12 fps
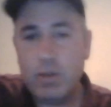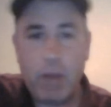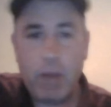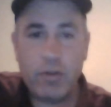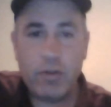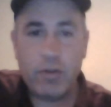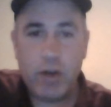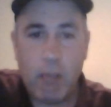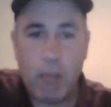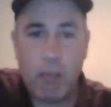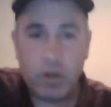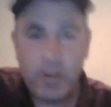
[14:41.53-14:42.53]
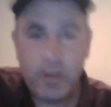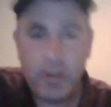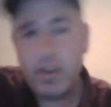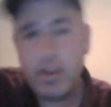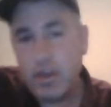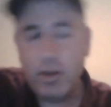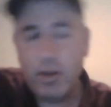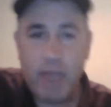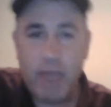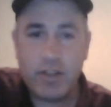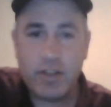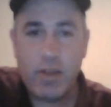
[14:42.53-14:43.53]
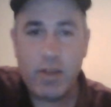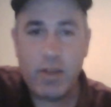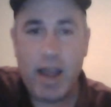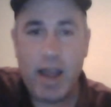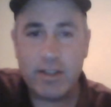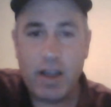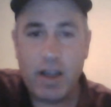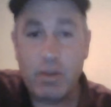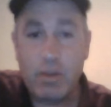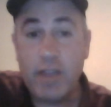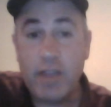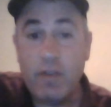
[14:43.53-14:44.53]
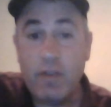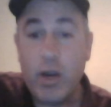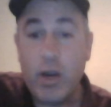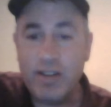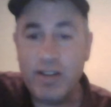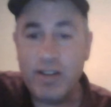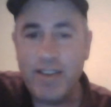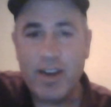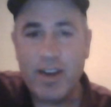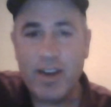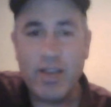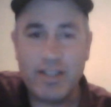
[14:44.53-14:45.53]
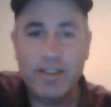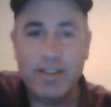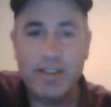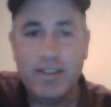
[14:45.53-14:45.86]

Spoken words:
probably for a nominal fee, back to the Manhattan side, but they avoided getting arrested.